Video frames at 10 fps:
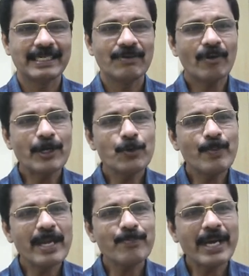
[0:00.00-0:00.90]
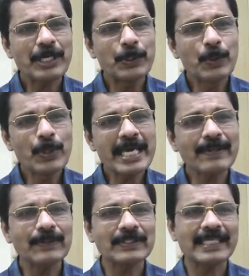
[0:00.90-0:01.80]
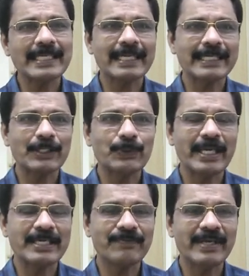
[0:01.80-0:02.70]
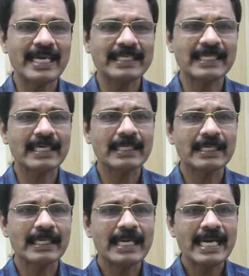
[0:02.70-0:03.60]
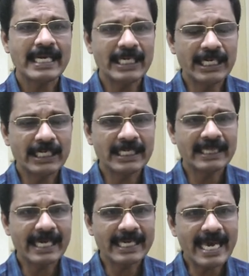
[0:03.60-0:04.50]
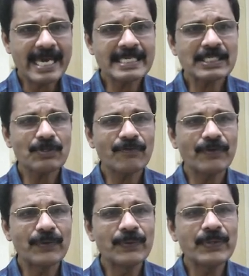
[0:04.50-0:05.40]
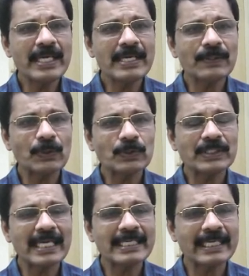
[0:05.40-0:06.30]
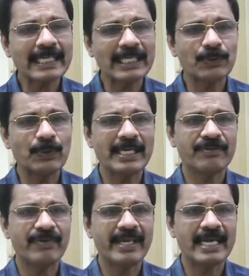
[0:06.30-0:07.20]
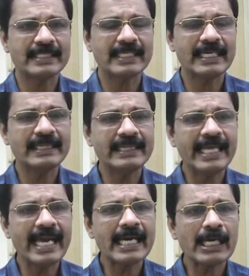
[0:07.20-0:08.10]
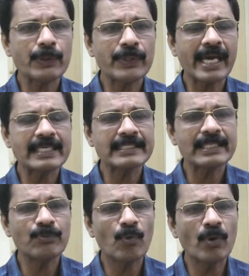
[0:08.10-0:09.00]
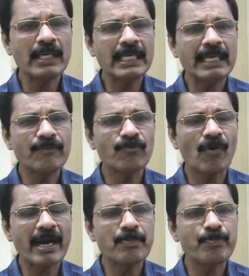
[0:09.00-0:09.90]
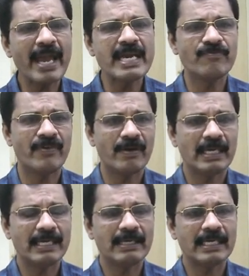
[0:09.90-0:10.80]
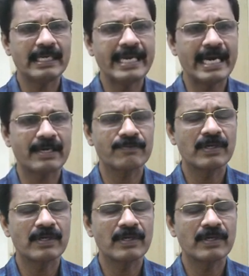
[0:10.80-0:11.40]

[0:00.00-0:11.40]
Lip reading: What do you mean by unicostate reticulate venation? In the case of unicostate reticulate venation, there you can see only one main nerve.